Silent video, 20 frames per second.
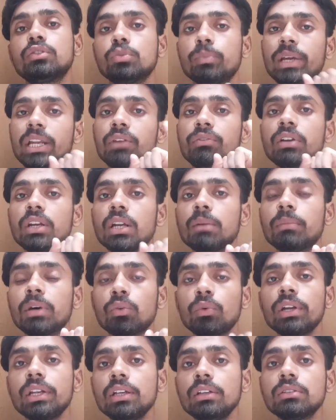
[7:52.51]
Benefit number
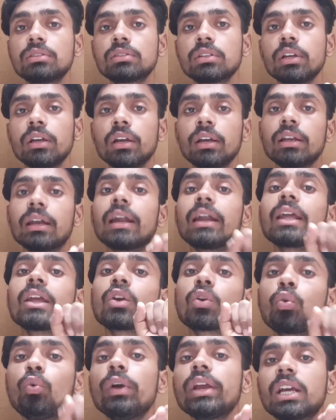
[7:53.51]
one is
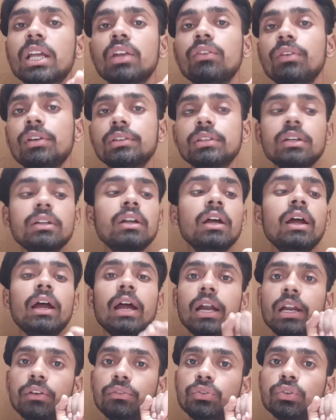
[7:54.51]
getting quick revision,
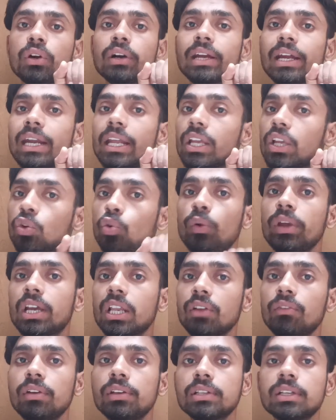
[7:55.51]
and if you are getting quick
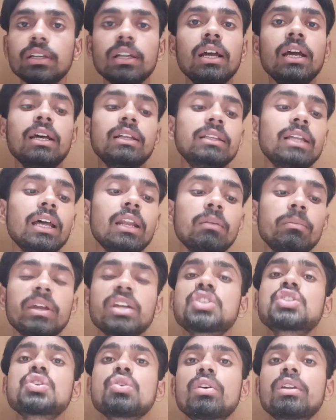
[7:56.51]
revision, then
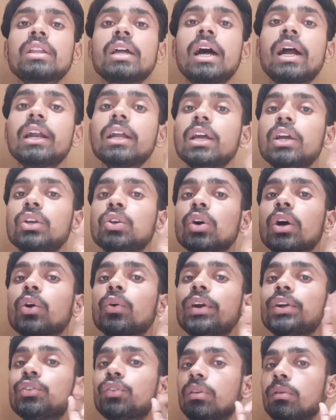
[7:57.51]
make sure that you are
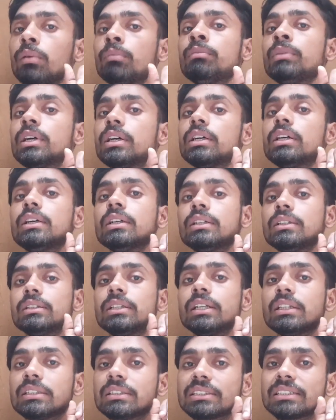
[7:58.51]
going to remember
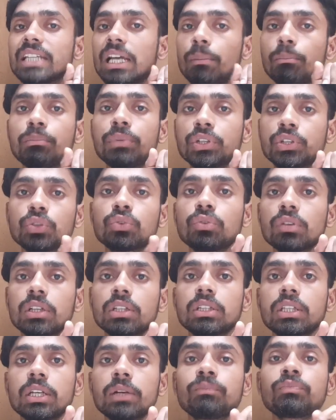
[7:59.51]
that same
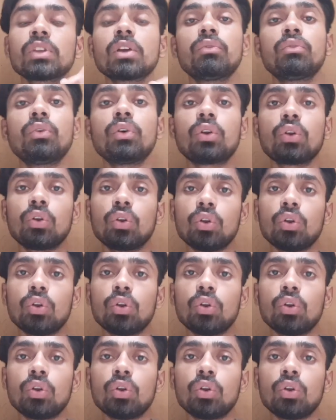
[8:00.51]
particular thing for a